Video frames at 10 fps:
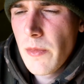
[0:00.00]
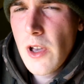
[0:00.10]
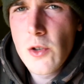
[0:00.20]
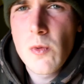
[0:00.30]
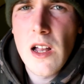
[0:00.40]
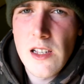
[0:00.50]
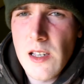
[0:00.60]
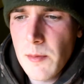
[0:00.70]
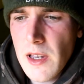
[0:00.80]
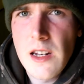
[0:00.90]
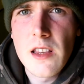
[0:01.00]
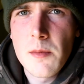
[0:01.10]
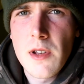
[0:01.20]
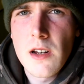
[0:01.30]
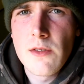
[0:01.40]
as well as it being in the
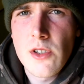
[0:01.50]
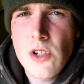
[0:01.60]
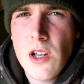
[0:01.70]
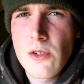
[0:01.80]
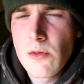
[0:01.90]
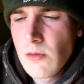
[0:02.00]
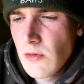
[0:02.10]
middle of the channel,